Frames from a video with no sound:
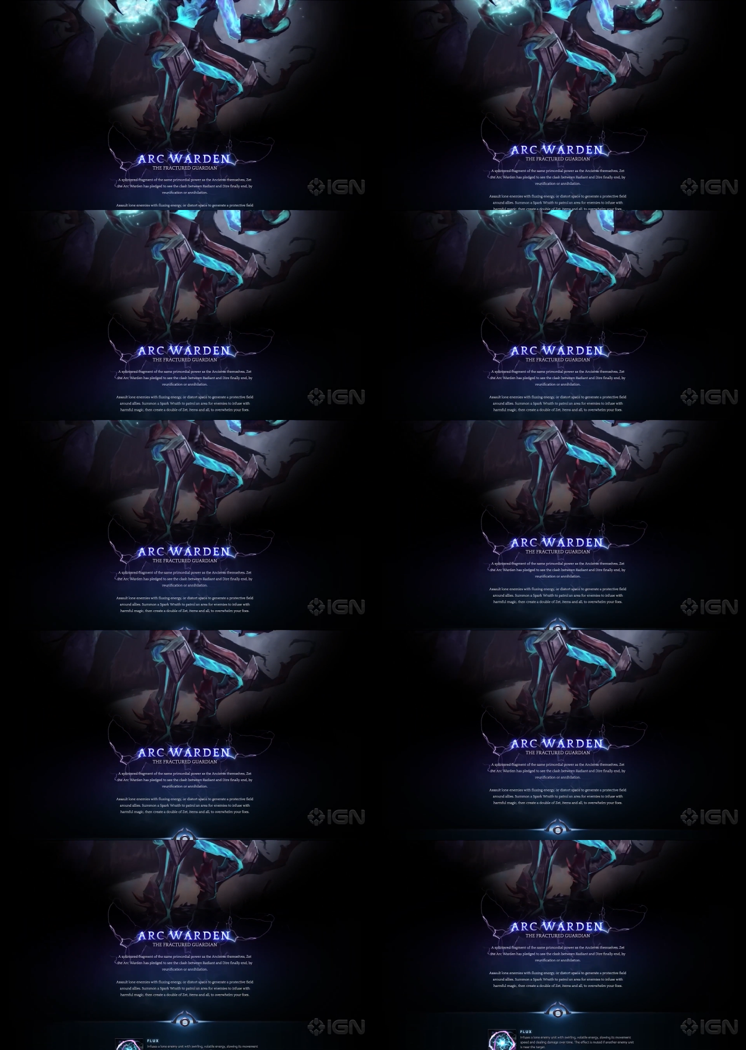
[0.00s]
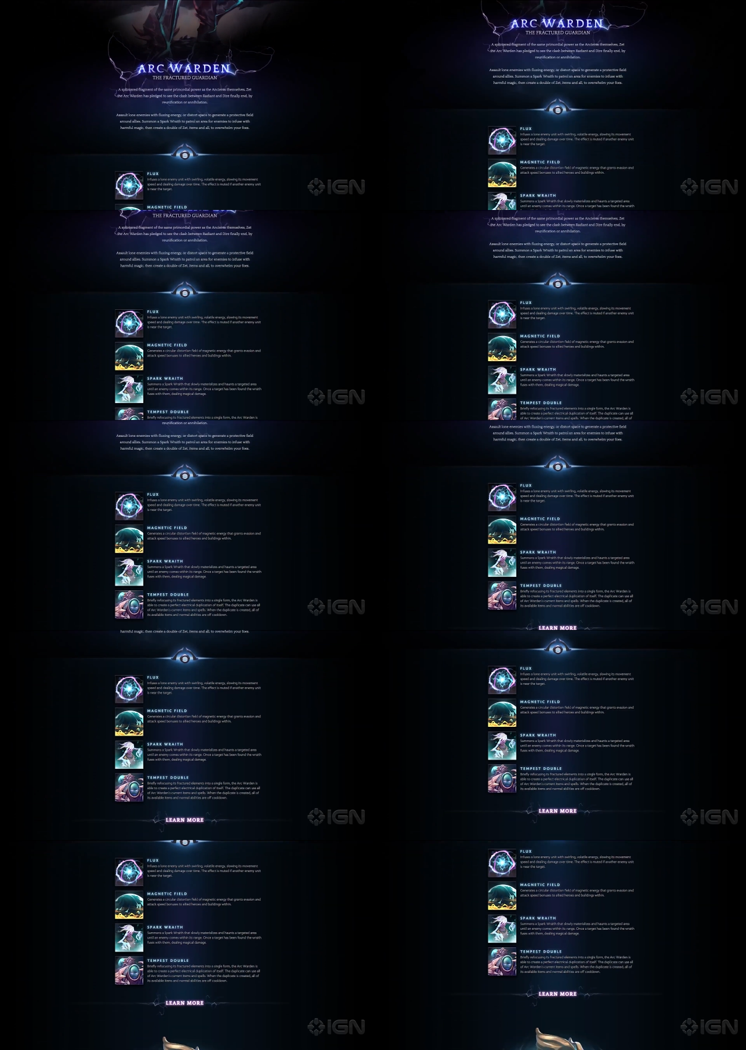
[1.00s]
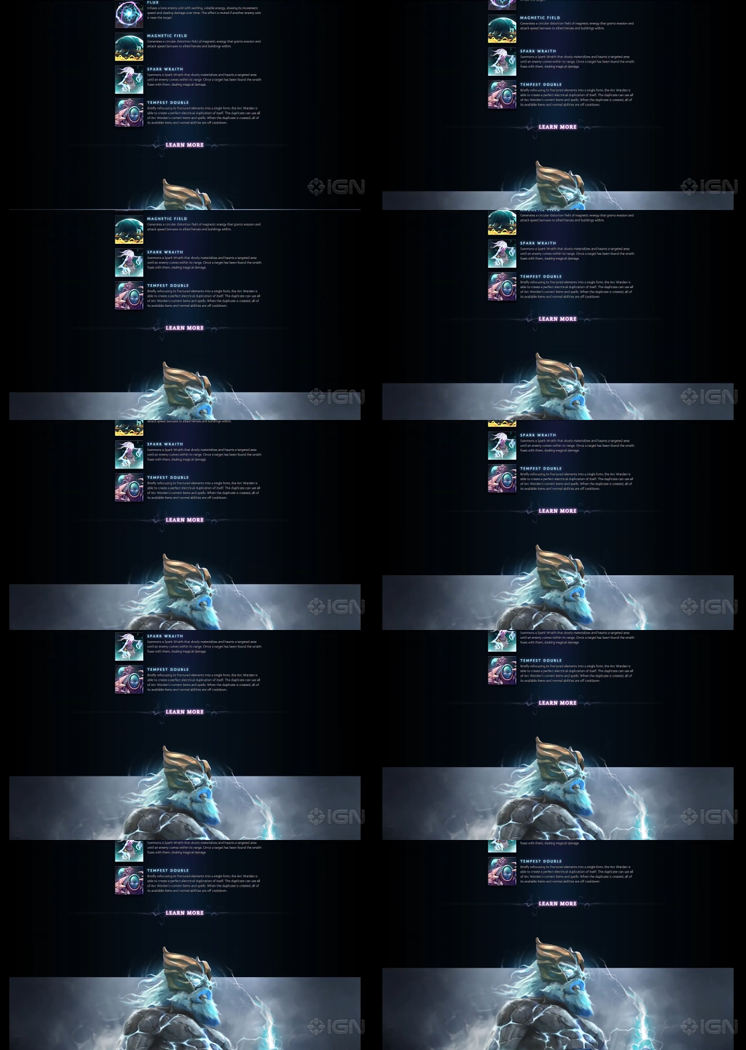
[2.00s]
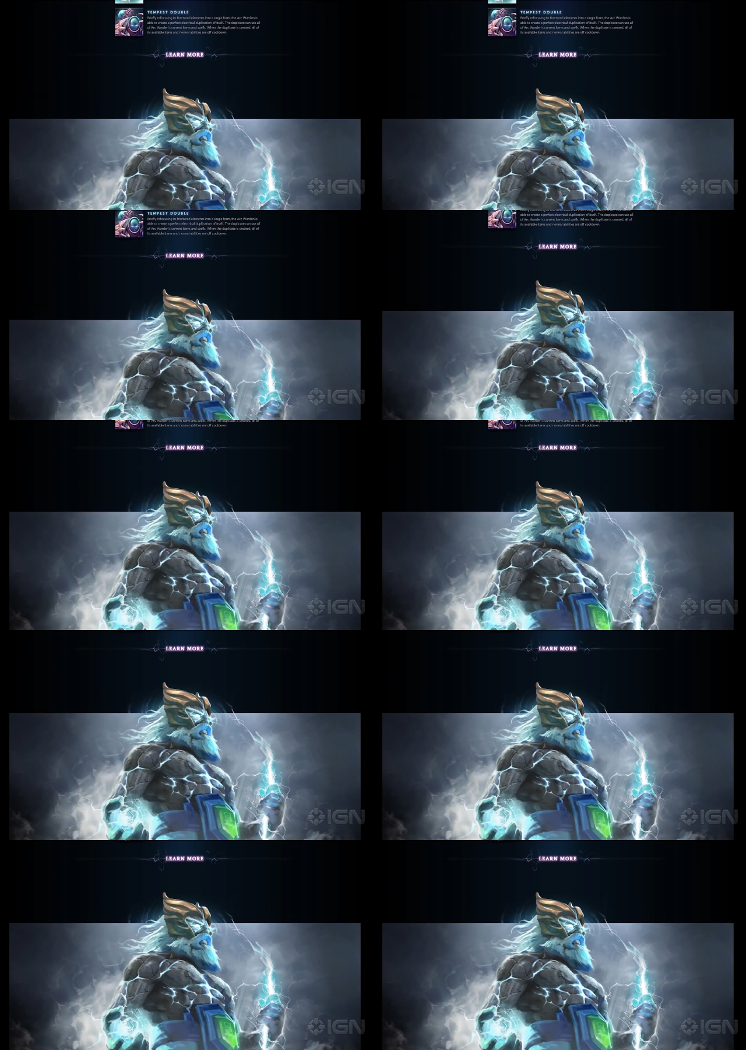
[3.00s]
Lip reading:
[unreadable: no face in view]